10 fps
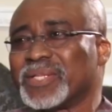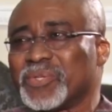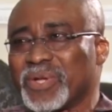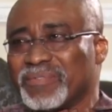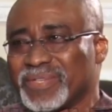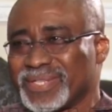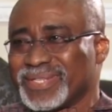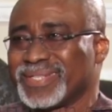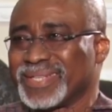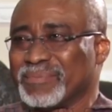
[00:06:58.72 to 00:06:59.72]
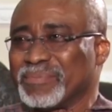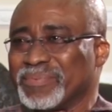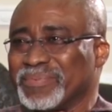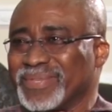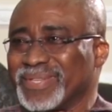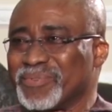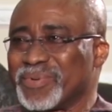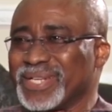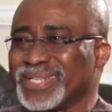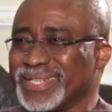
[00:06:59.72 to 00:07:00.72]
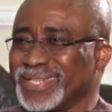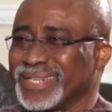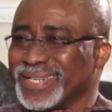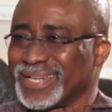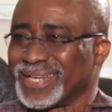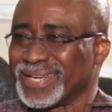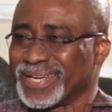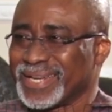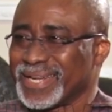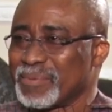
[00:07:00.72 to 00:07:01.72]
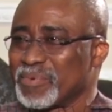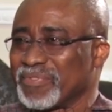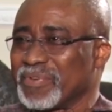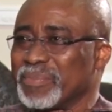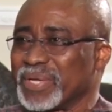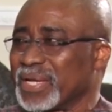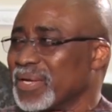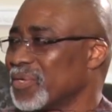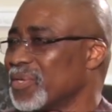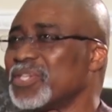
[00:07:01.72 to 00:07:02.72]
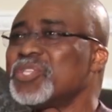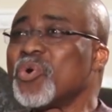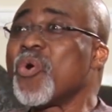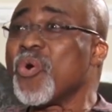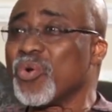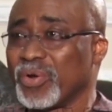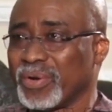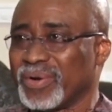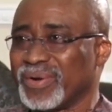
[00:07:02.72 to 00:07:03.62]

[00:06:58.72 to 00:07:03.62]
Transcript: You have a system in which an arm of government cannot on its own